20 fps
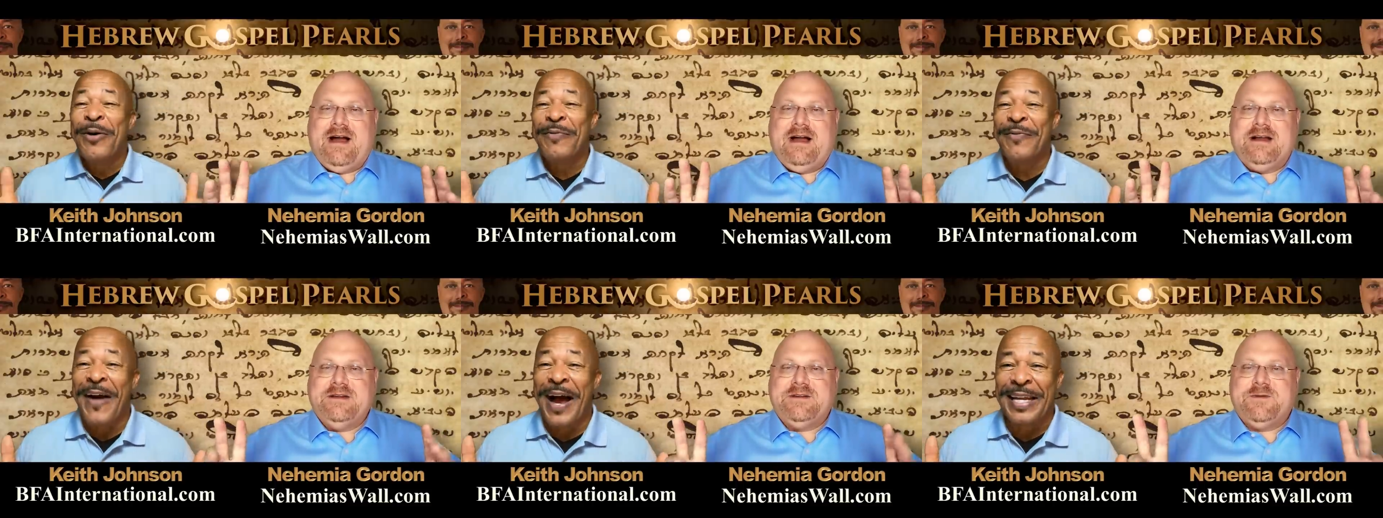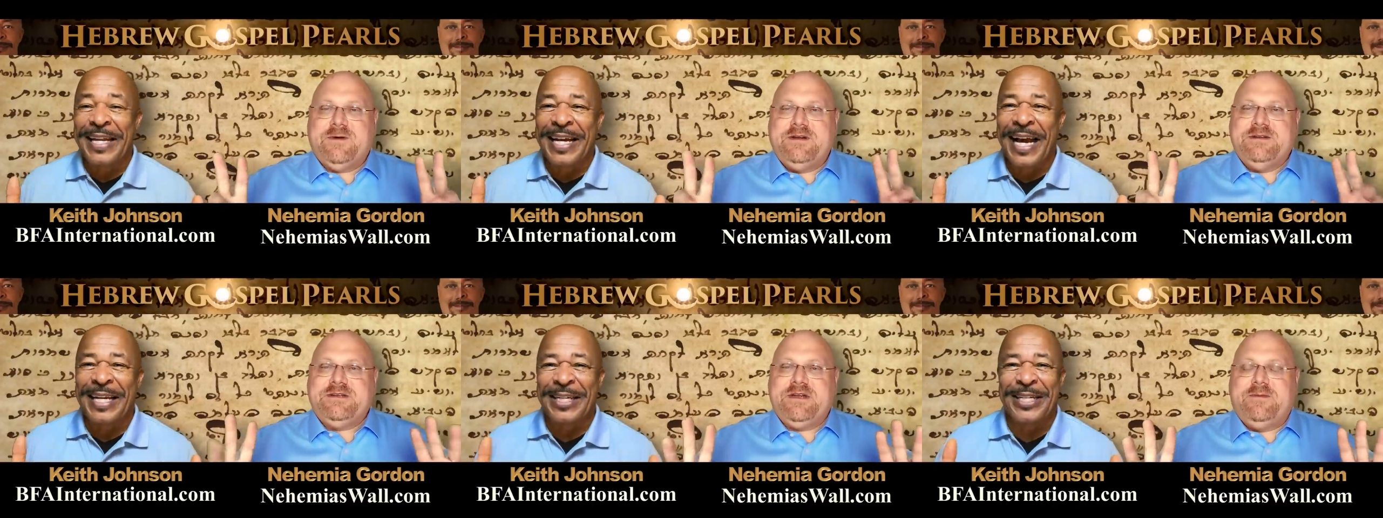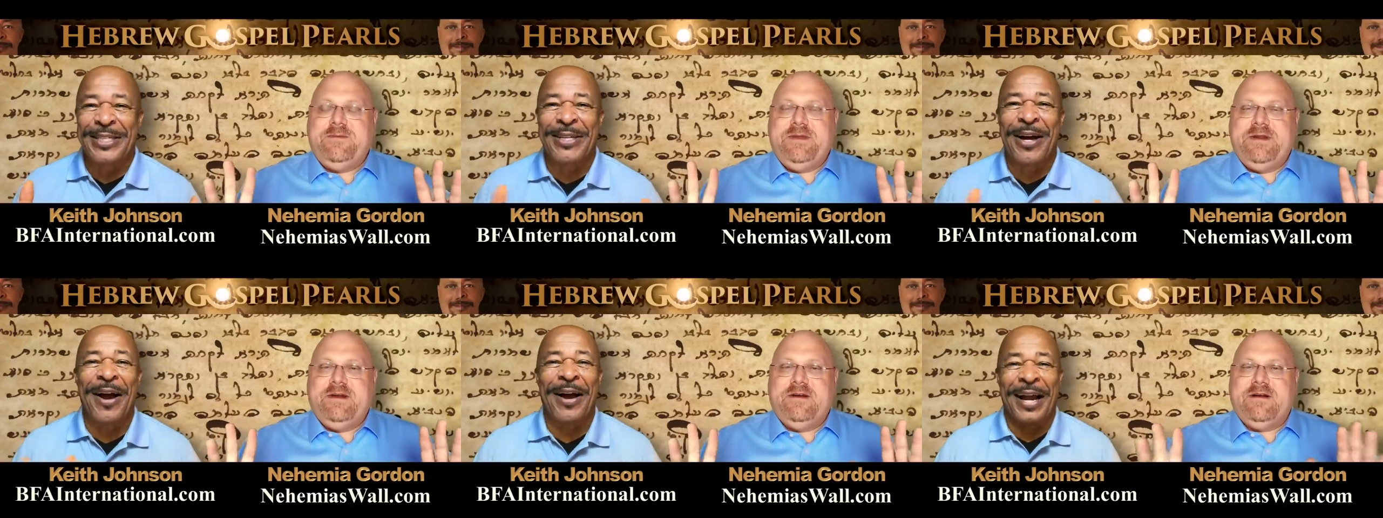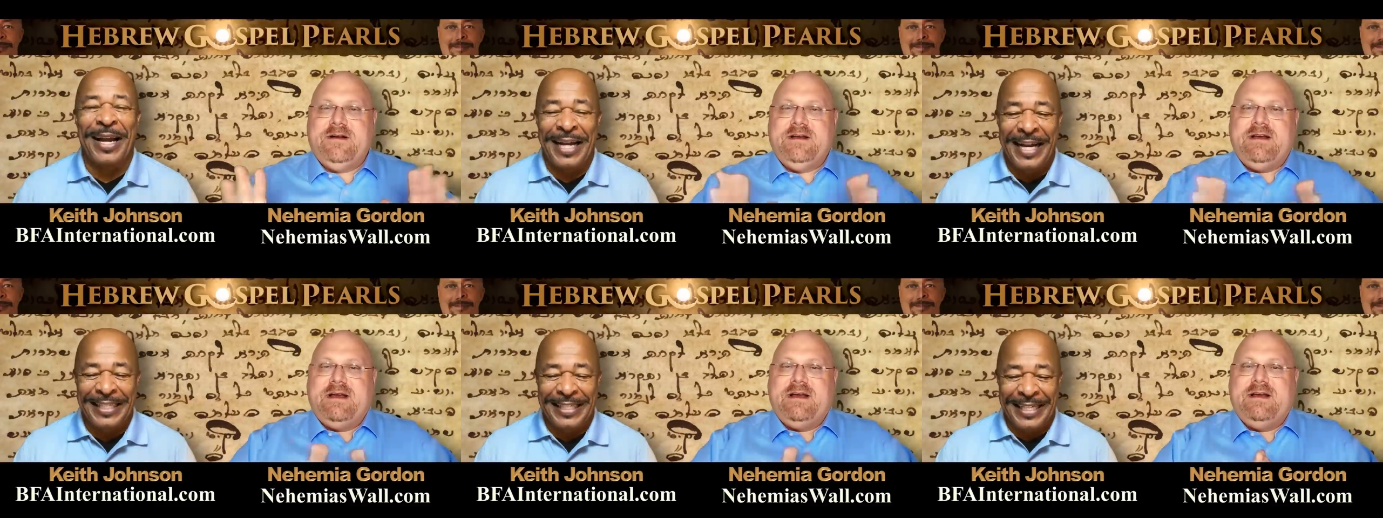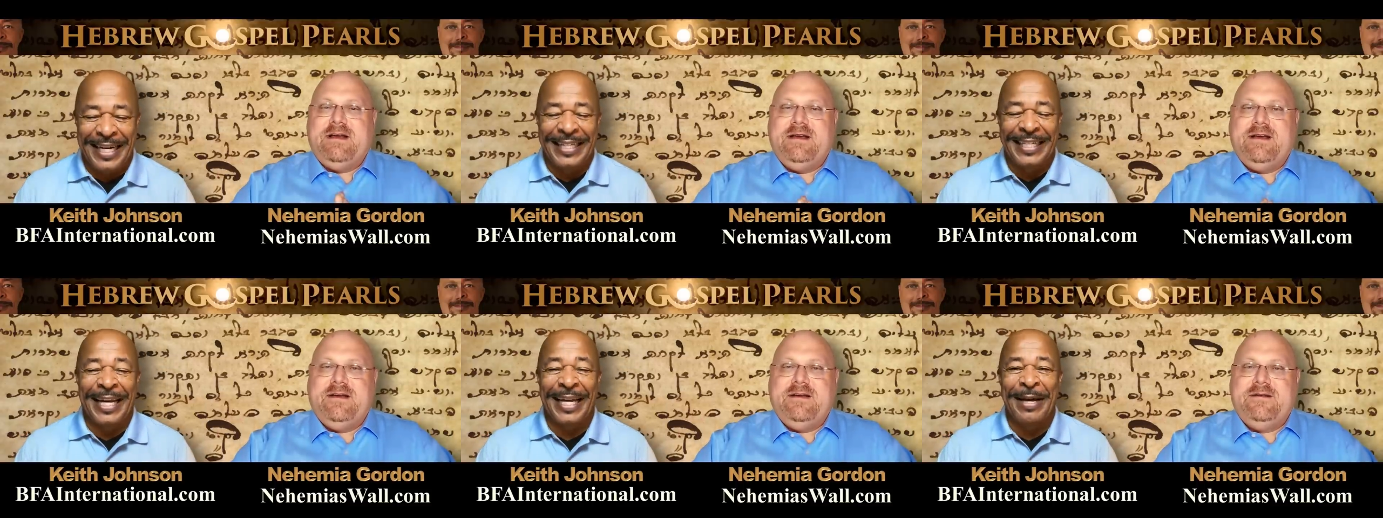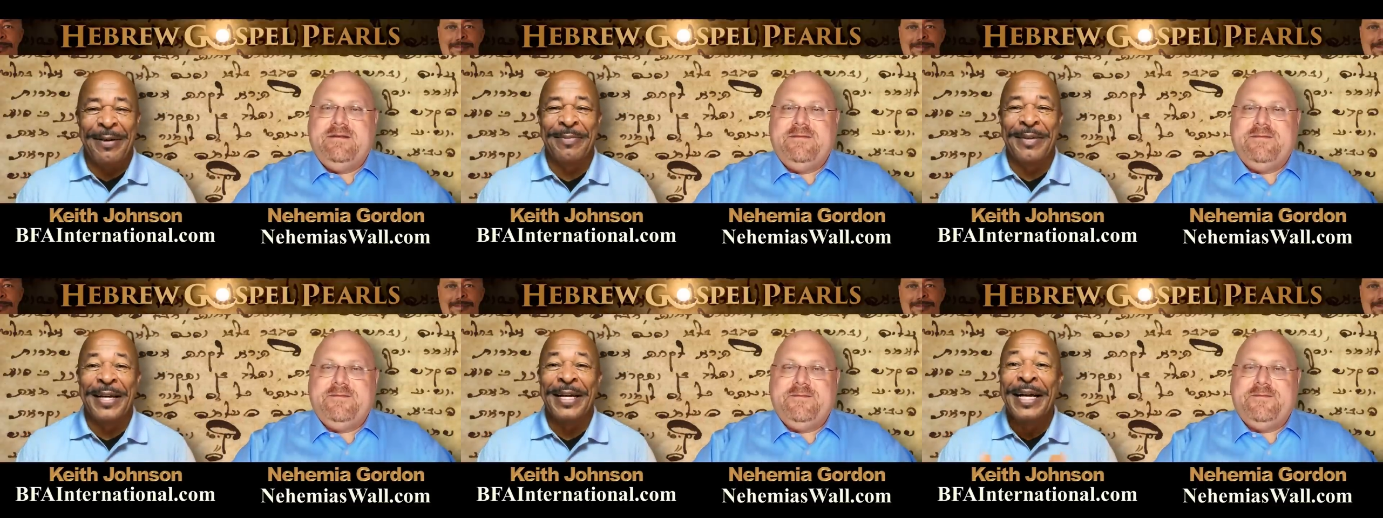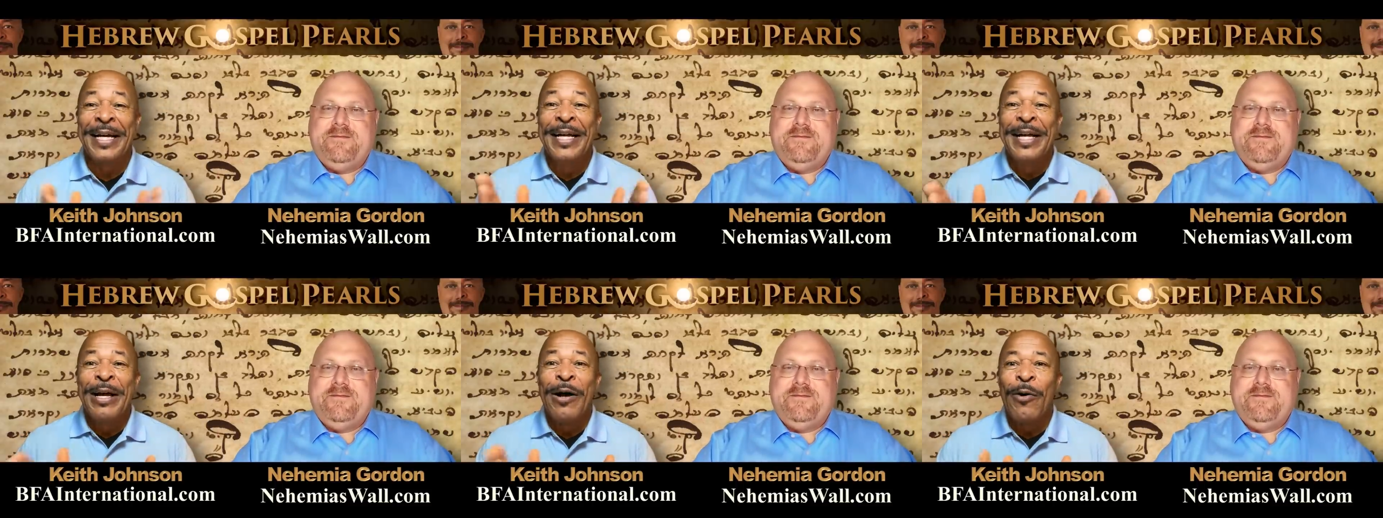Speaker 1: I just want to jump in here. And I said, Nehemiah,
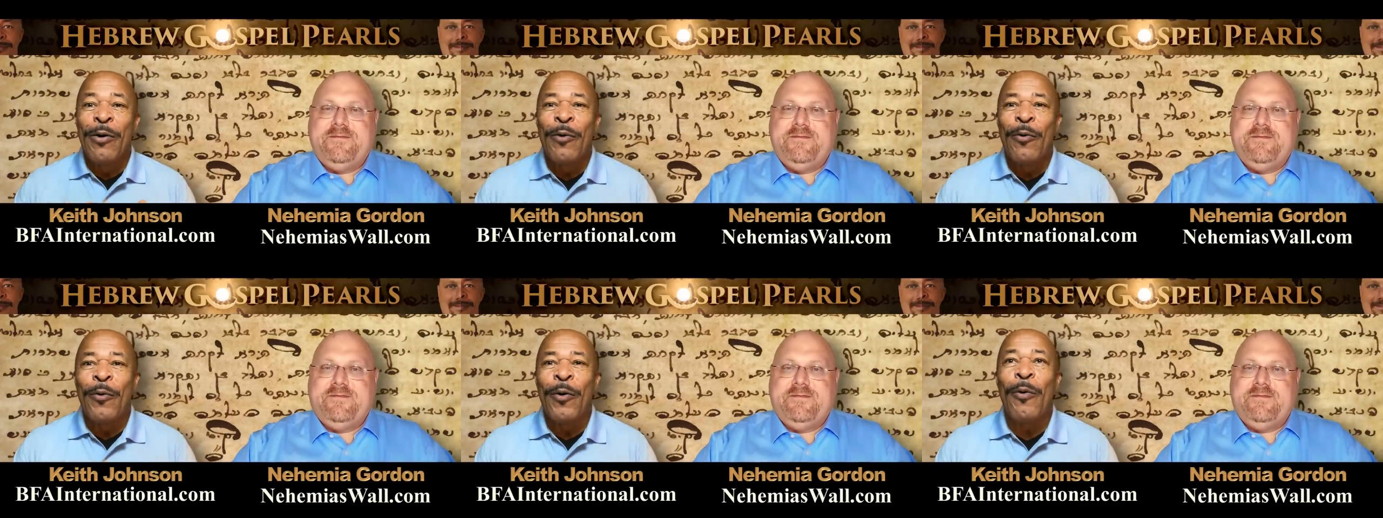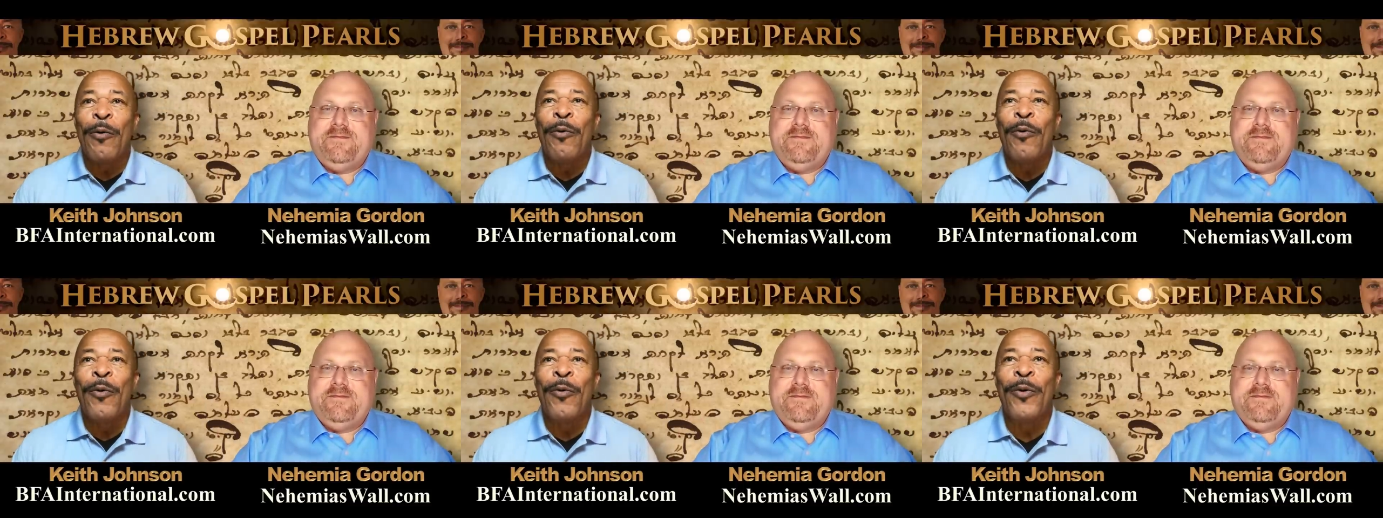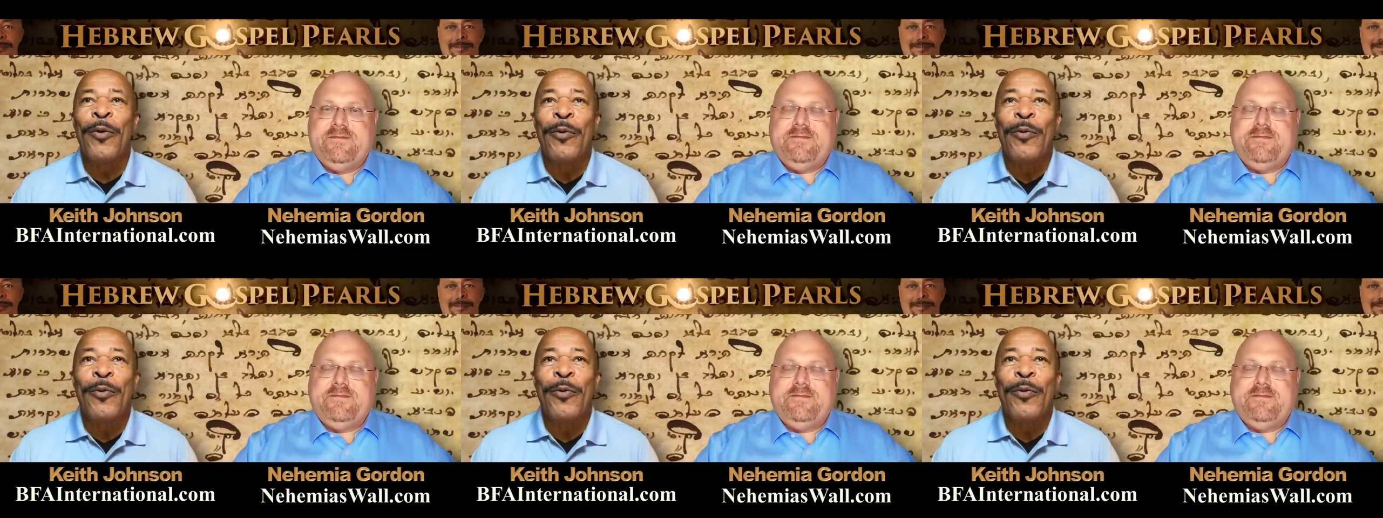w- w-